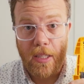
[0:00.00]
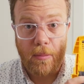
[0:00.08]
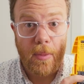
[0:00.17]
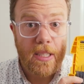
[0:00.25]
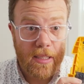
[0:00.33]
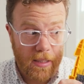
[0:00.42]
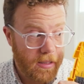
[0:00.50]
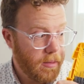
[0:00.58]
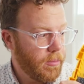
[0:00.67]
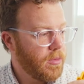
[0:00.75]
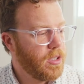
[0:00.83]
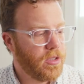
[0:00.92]
I'm missing
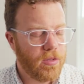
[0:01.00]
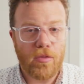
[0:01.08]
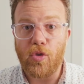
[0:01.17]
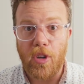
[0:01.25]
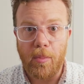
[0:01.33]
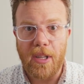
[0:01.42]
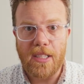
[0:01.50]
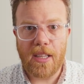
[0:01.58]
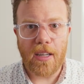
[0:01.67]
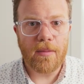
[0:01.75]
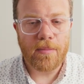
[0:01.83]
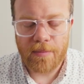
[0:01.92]
some drill bits there.